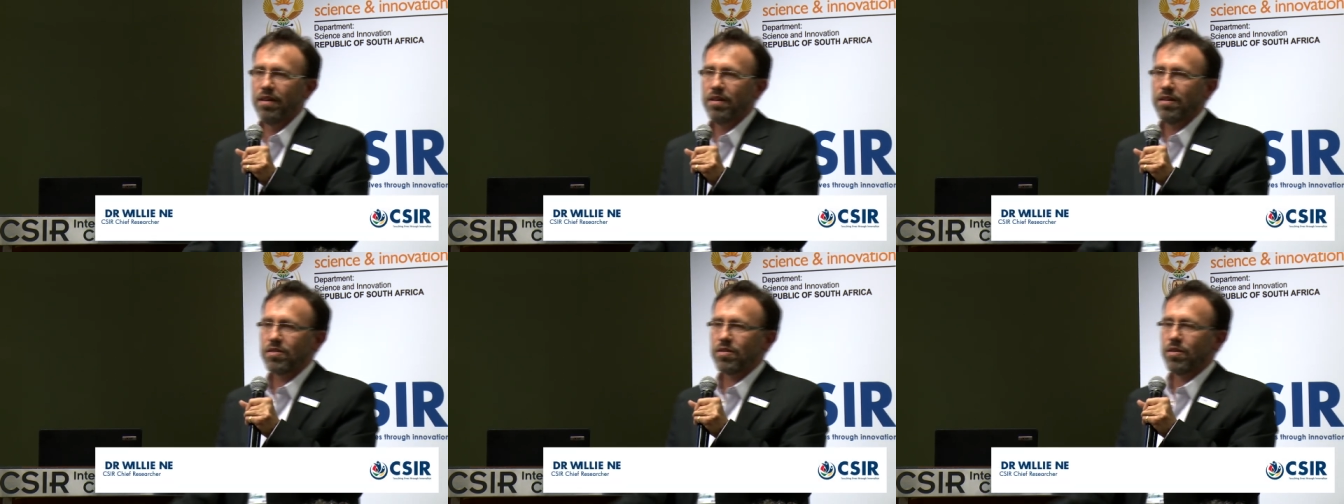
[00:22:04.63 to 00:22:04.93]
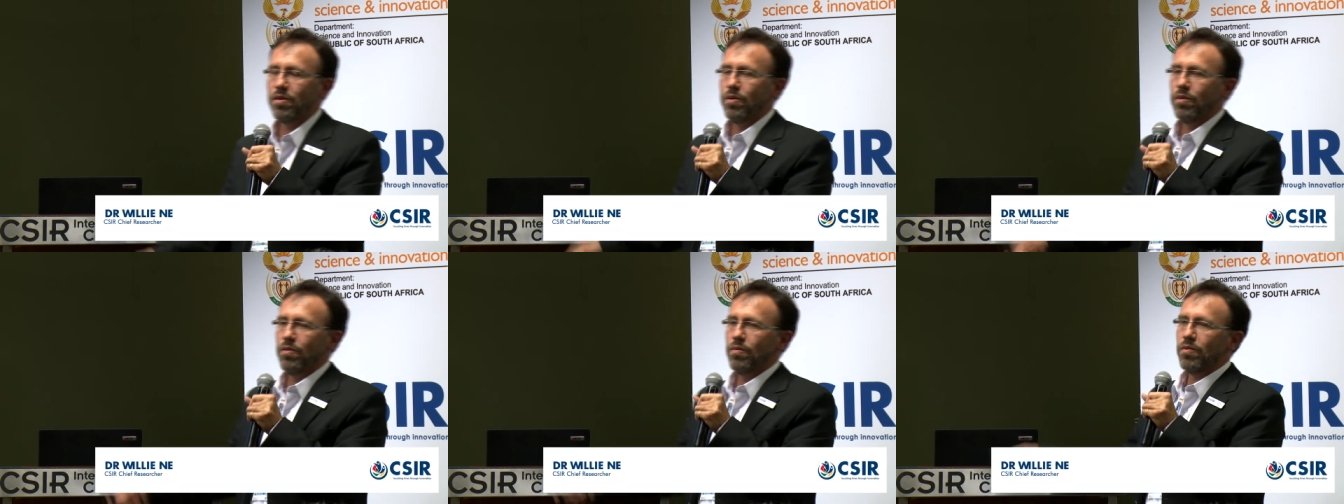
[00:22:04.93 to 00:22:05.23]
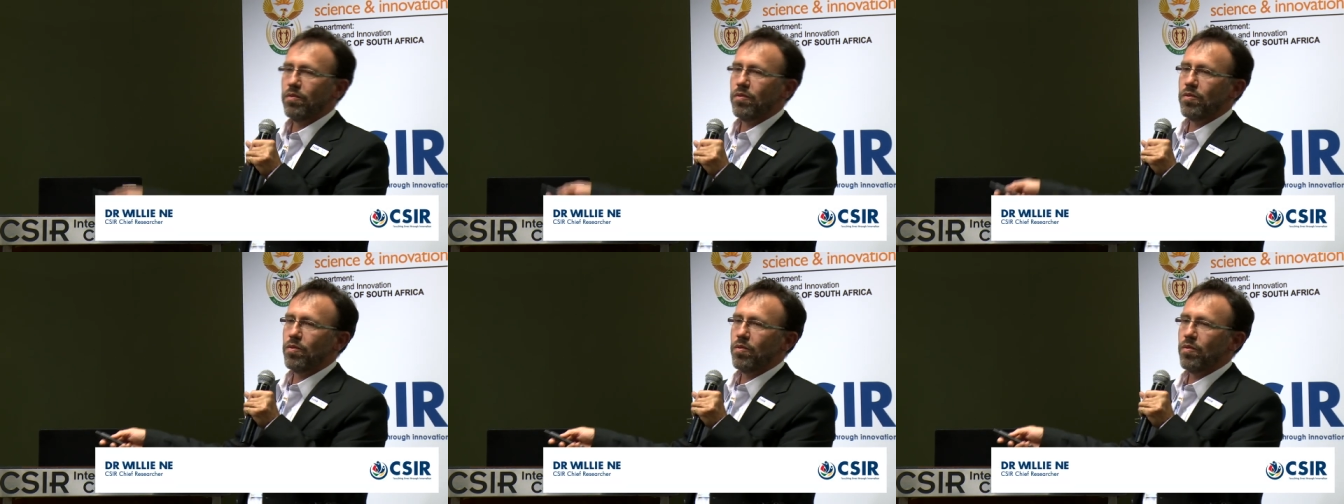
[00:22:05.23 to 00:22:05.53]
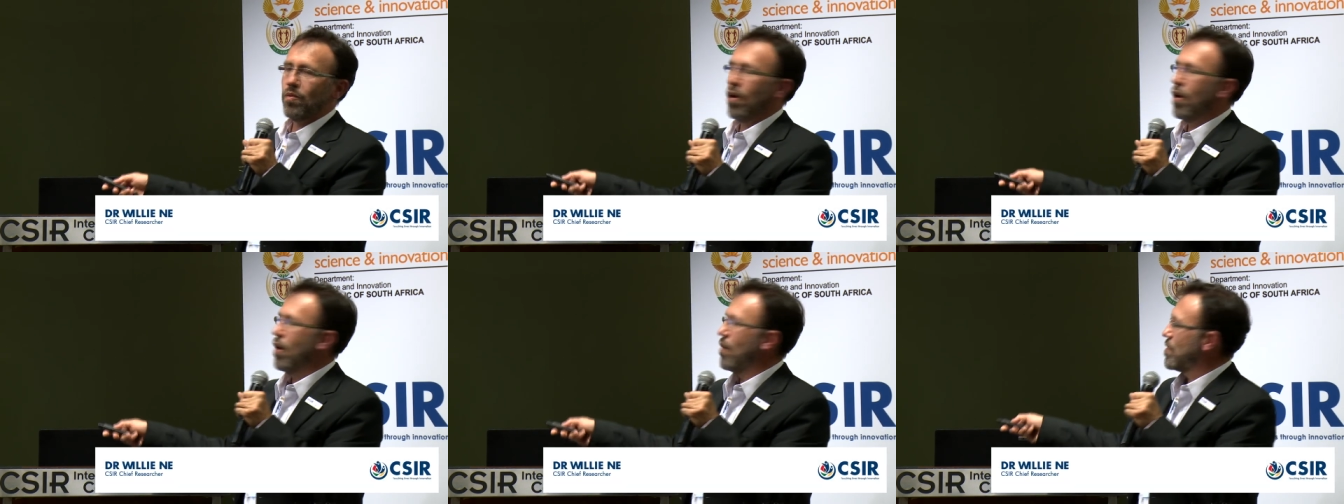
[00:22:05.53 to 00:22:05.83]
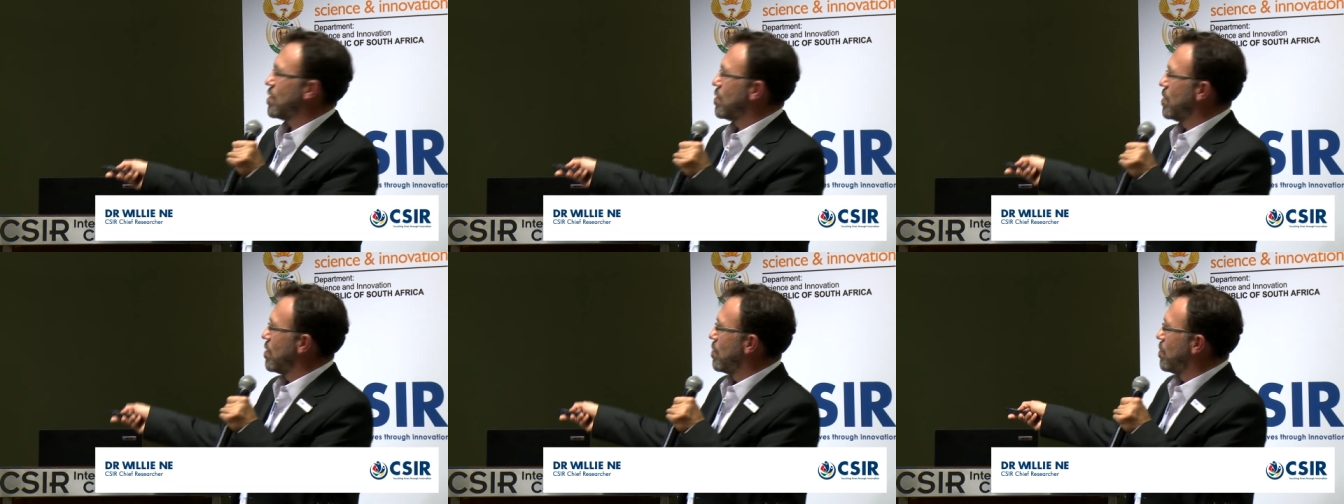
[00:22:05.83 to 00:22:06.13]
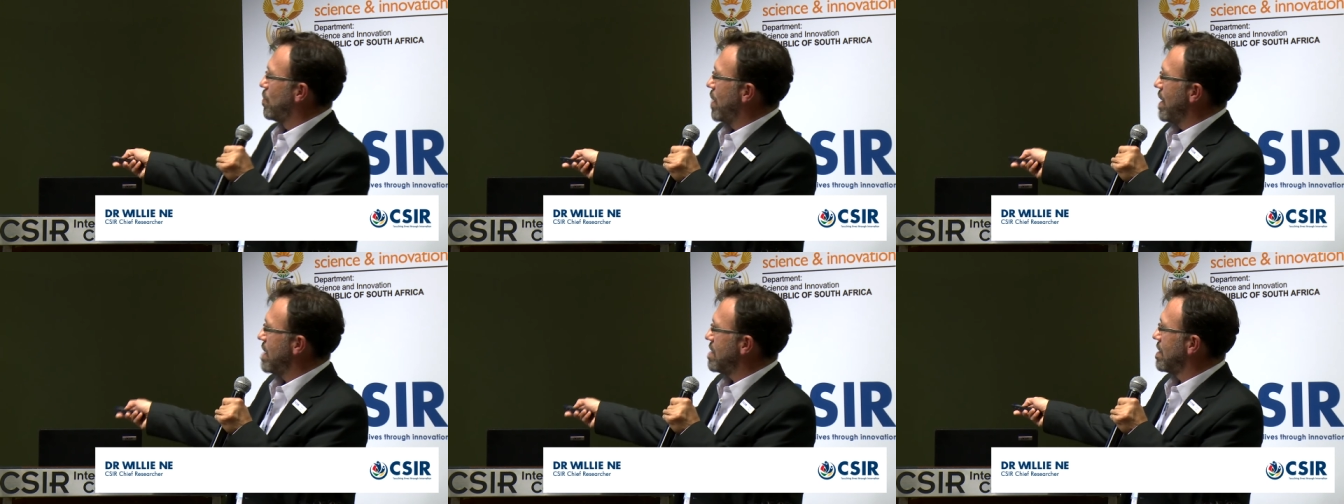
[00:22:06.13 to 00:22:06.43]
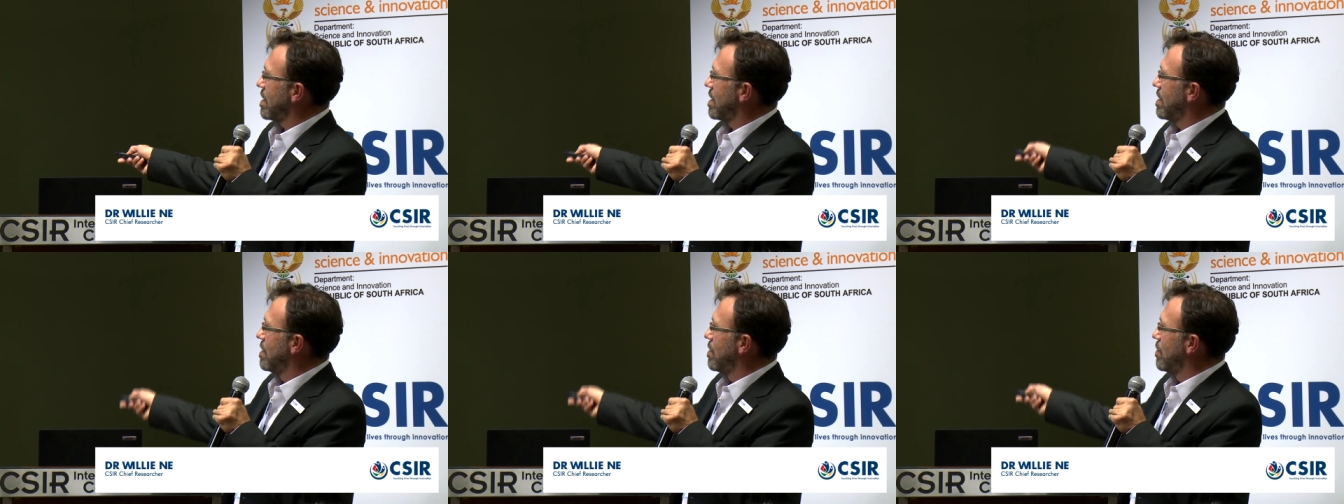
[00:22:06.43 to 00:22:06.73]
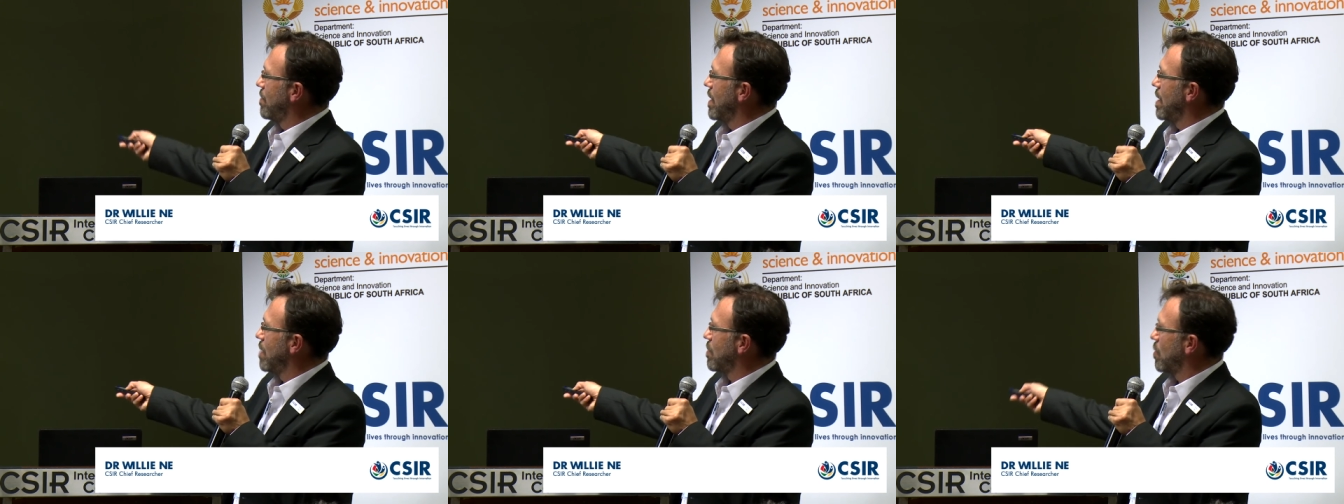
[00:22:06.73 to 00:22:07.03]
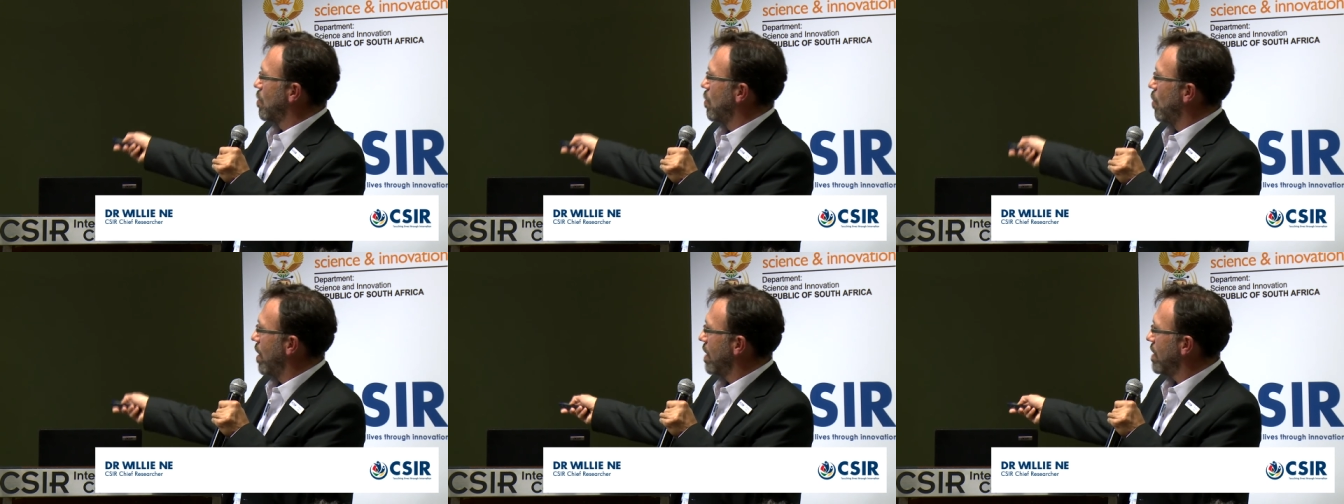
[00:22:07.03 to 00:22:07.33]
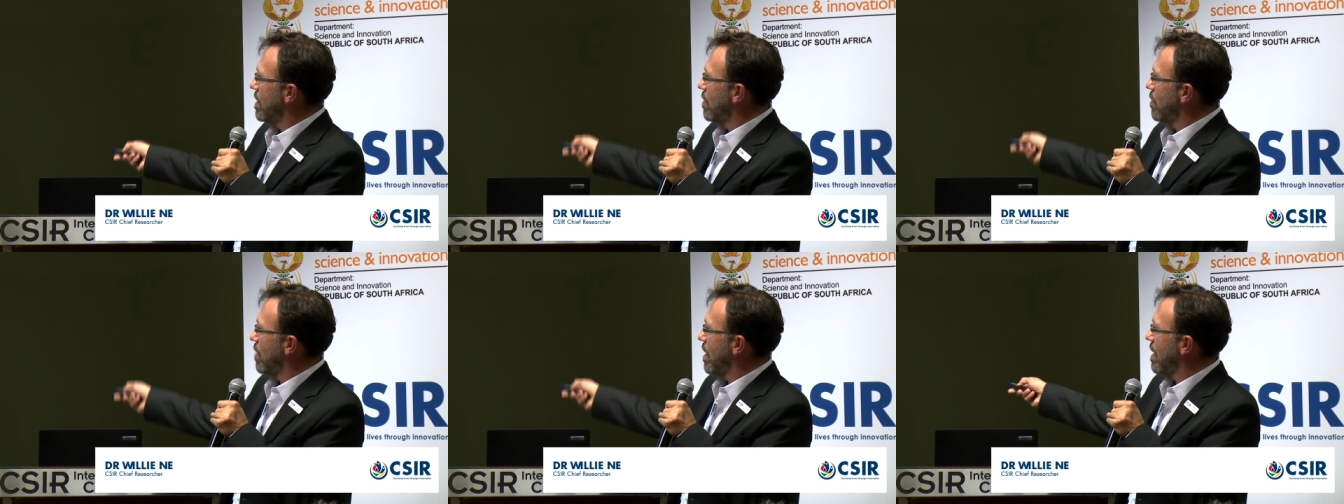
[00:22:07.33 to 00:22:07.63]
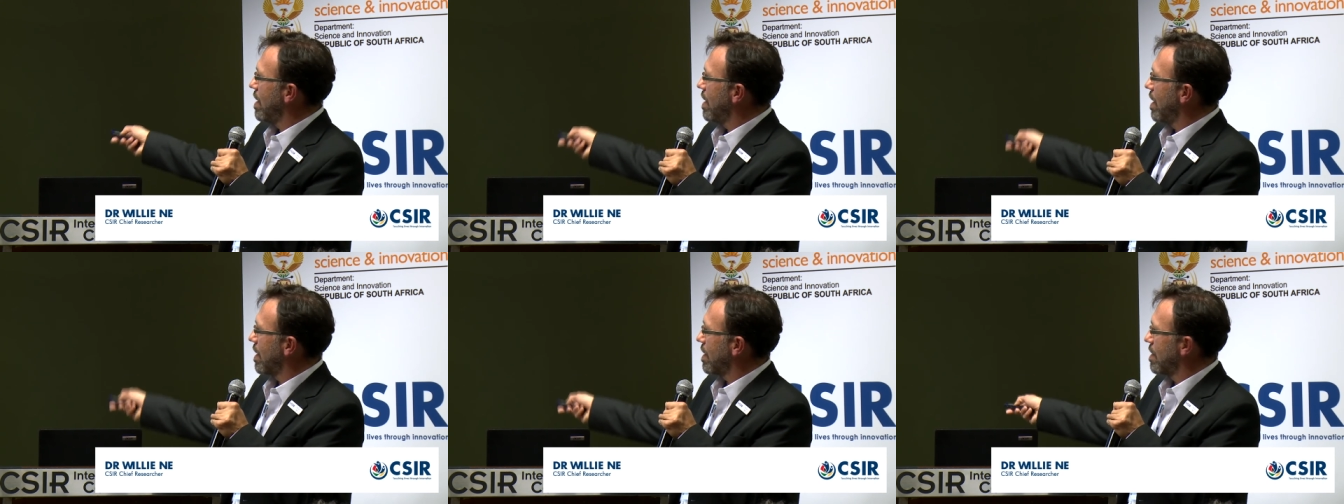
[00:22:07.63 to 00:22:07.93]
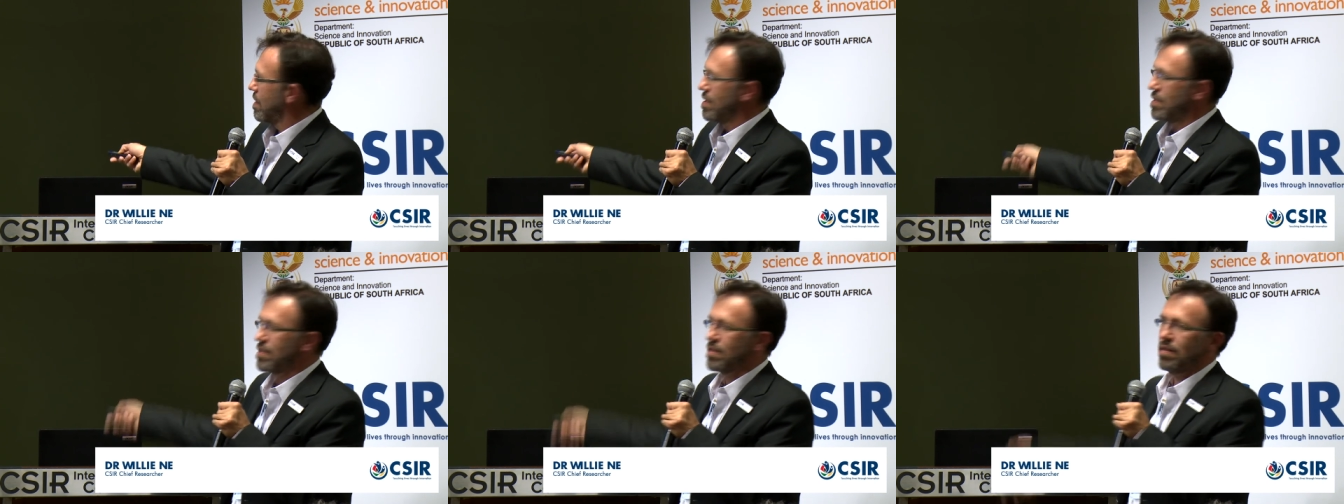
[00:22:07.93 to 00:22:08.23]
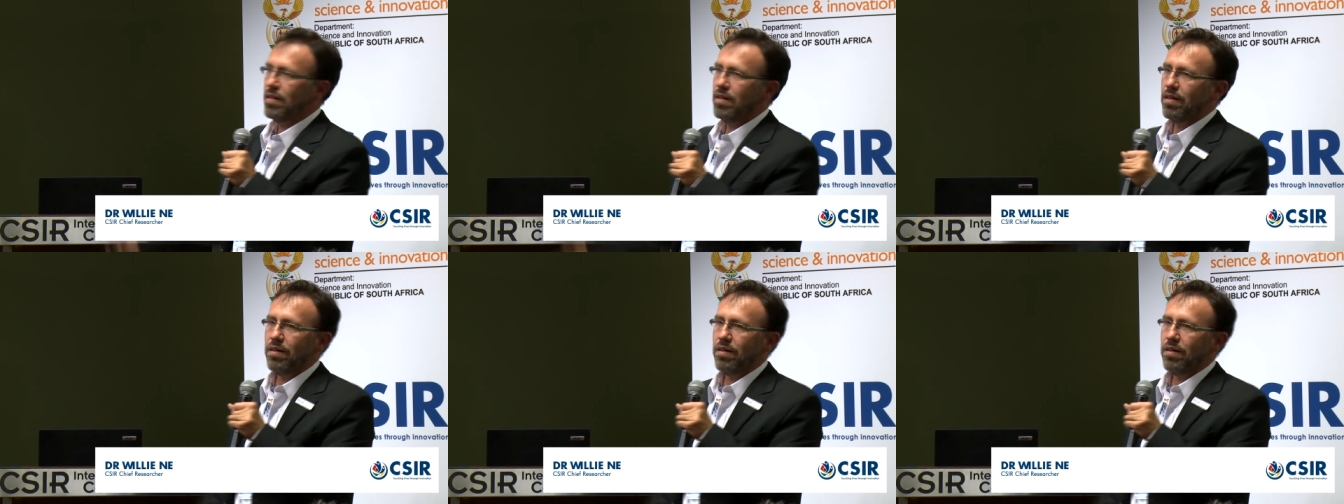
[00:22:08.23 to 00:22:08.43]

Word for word: So after we've basically developed one array like this,